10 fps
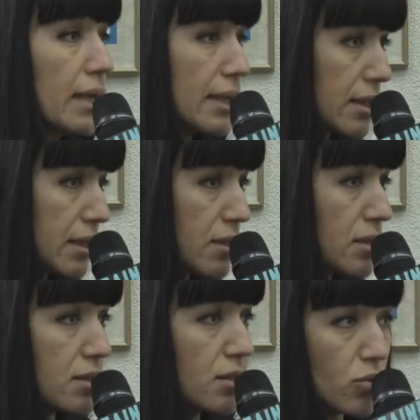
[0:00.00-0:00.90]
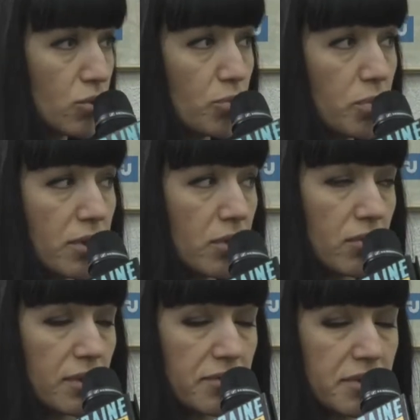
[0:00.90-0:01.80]
by Russian aggressor, and
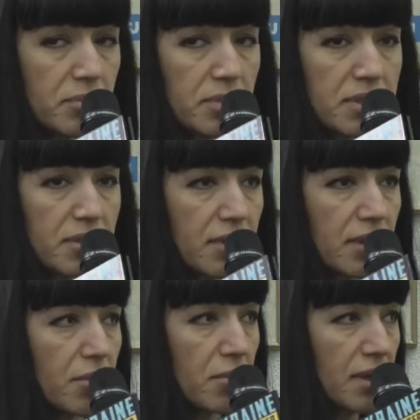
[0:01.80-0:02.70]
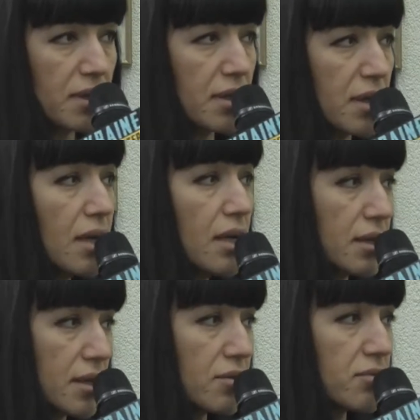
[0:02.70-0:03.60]
I traditionally want to thank the
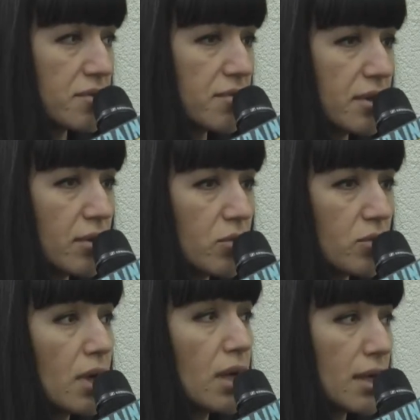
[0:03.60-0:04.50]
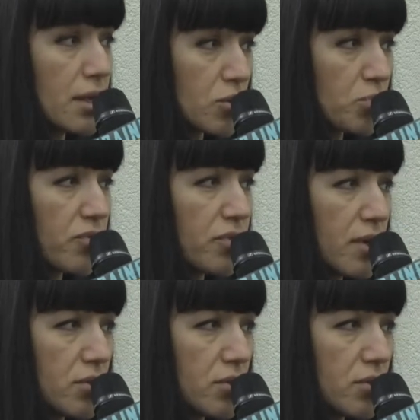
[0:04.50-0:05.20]
representatives of all the mass media